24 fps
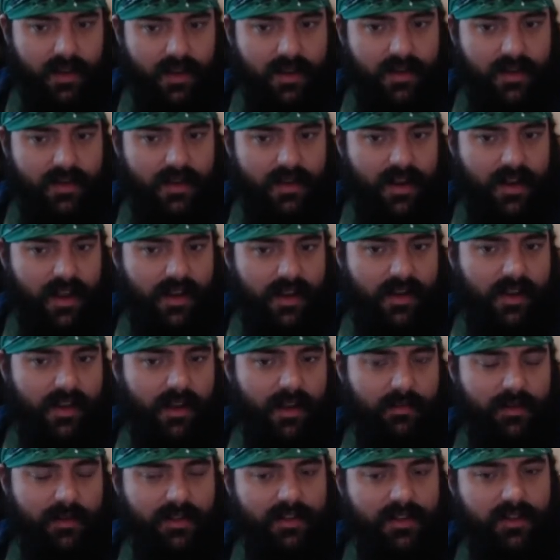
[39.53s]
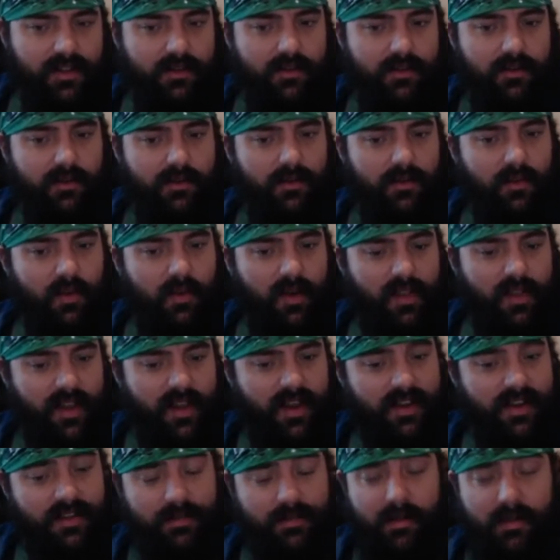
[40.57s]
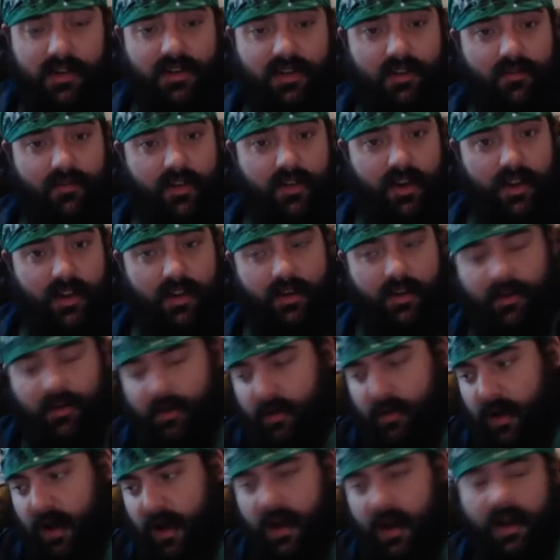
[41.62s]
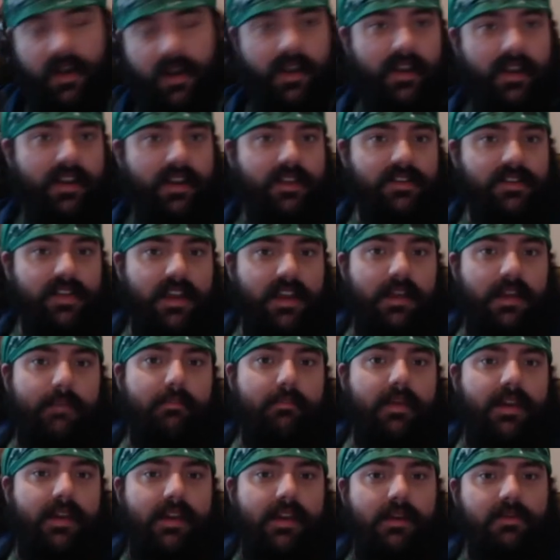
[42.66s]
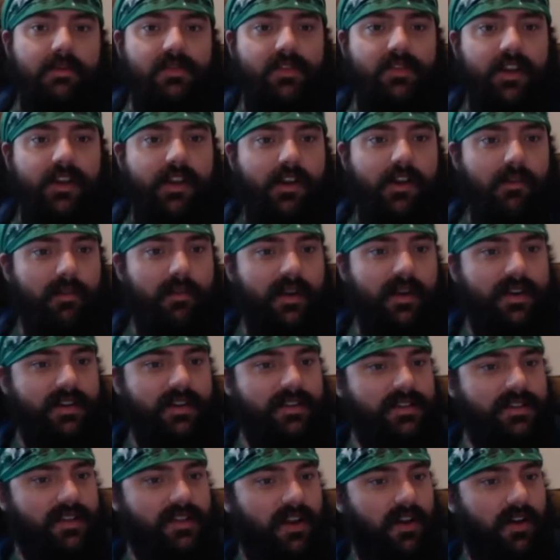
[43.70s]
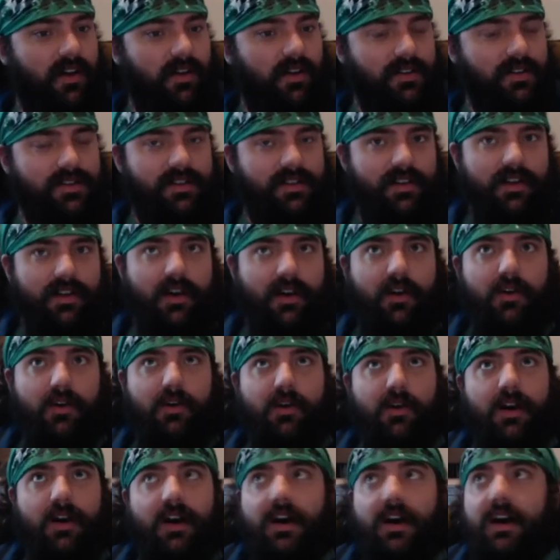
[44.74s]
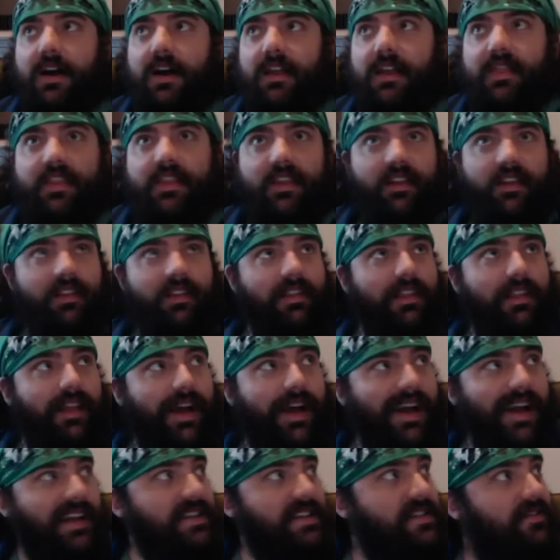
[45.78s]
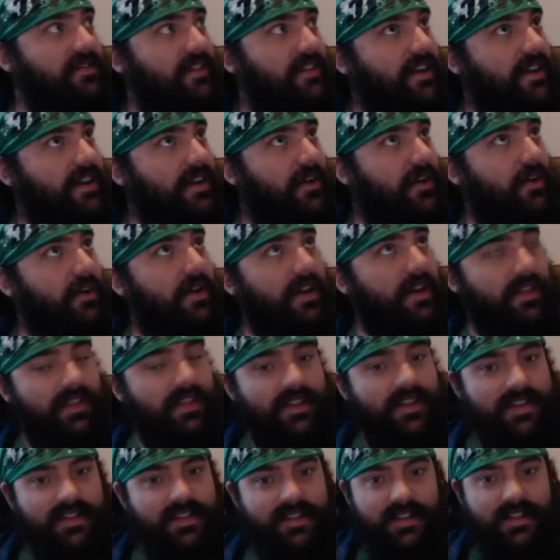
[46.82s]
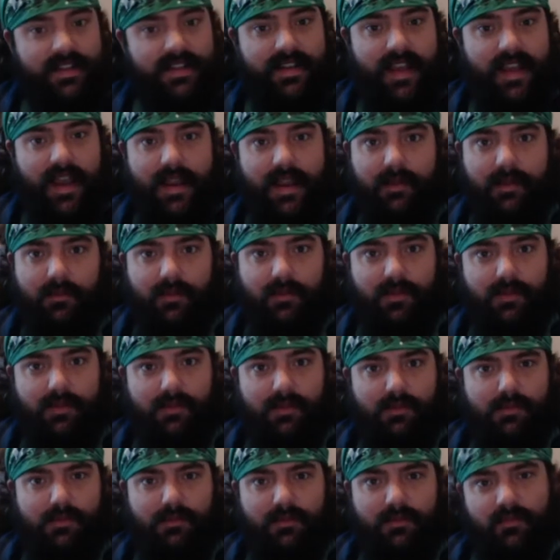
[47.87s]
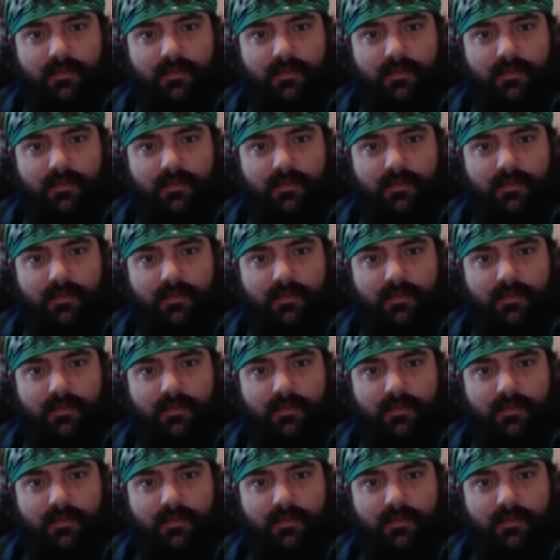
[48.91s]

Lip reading: Today, coming to you with a special video. It is a pickups video, but it is also the last video in this game room.